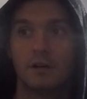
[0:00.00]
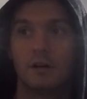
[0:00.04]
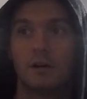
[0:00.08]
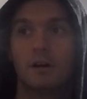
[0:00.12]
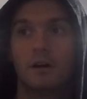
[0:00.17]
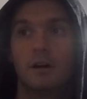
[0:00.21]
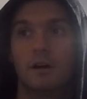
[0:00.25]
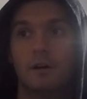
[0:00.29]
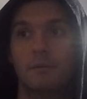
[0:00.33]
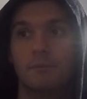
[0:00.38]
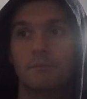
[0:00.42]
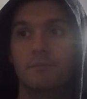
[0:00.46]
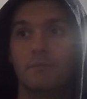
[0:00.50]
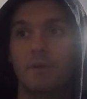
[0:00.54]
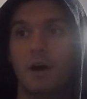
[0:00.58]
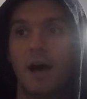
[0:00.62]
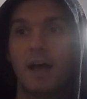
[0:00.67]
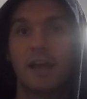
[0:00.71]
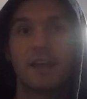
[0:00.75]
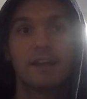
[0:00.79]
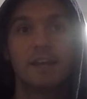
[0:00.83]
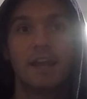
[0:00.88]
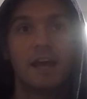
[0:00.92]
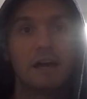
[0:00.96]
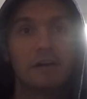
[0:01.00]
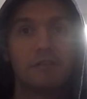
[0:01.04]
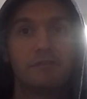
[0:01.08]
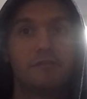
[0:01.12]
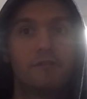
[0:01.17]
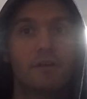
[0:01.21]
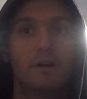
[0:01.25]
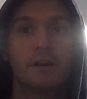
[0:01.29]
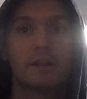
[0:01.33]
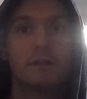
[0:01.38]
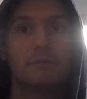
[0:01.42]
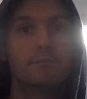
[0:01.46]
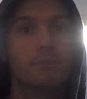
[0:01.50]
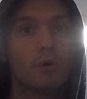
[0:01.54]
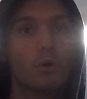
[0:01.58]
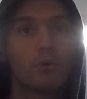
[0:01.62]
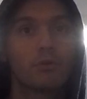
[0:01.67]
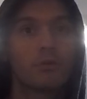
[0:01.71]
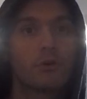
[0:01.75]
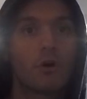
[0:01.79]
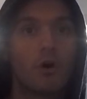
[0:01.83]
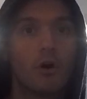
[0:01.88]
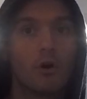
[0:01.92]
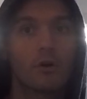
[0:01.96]
I can have fun in
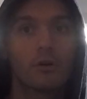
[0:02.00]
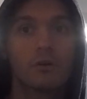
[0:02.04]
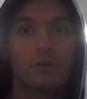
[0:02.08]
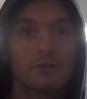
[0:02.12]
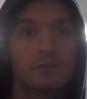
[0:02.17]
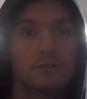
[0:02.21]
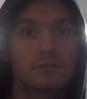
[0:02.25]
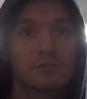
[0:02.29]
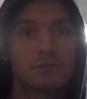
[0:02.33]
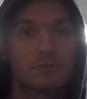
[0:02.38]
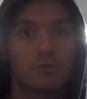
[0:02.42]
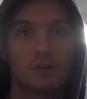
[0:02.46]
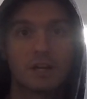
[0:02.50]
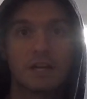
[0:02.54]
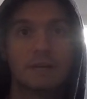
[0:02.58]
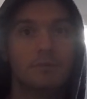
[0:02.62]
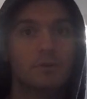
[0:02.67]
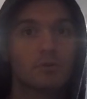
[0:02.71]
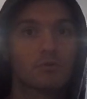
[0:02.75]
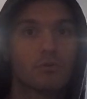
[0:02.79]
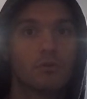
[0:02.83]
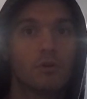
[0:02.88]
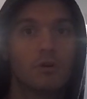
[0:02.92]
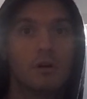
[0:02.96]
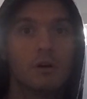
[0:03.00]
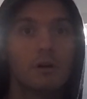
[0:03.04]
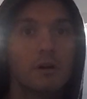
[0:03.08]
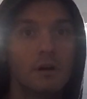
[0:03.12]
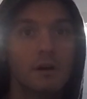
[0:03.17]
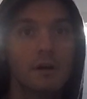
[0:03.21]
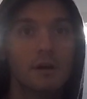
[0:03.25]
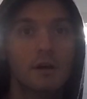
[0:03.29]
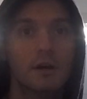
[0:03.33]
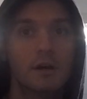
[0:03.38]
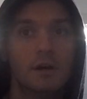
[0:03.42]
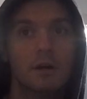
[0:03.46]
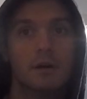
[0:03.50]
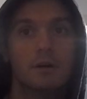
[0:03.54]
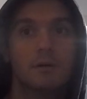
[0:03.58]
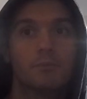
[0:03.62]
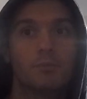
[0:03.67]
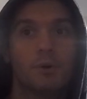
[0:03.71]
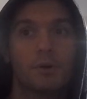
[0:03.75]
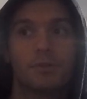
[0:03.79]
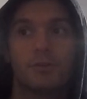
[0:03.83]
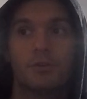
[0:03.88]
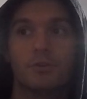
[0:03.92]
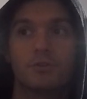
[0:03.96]
both cars, don't get me wrong,
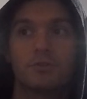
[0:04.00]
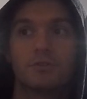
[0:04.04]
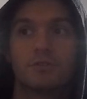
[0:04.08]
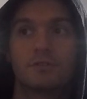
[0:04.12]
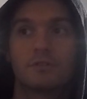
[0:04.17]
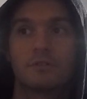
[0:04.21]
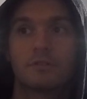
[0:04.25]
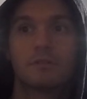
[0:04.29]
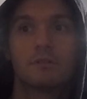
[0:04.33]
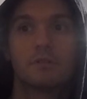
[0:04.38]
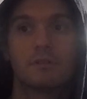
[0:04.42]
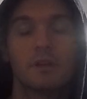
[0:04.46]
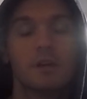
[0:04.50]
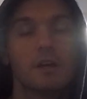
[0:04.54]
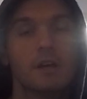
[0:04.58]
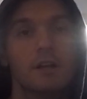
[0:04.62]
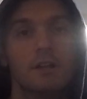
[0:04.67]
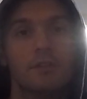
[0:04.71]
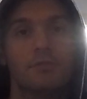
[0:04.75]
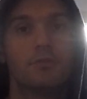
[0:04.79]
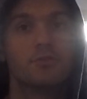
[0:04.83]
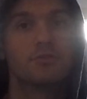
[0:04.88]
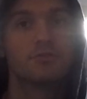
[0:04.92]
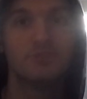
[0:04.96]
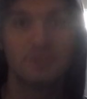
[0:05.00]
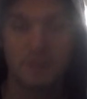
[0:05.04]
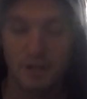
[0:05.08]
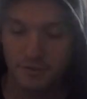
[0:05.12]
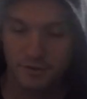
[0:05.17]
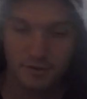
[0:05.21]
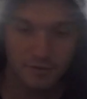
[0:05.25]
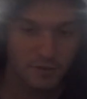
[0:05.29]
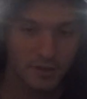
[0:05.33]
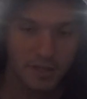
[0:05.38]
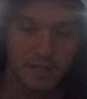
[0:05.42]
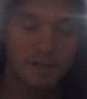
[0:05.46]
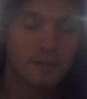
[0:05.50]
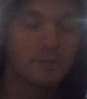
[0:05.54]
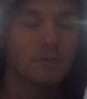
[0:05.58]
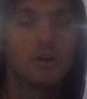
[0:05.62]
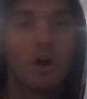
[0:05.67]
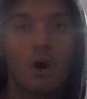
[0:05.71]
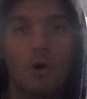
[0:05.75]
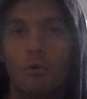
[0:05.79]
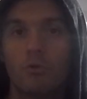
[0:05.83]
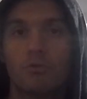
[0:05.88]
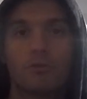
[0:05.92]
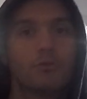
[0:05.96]
but there's nothing like
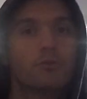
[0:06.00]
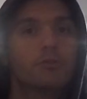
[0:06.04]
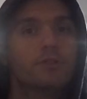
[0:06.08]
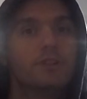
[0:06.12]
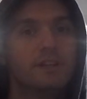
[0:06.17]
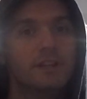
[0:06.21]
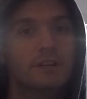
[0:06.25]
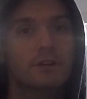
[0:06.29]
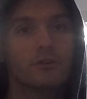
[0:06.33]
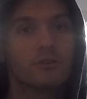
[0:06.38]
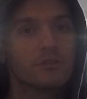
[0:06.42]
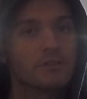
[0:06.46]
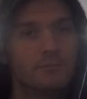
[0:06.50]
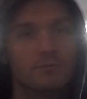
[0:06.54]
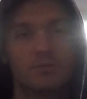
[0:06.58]
going through the gears.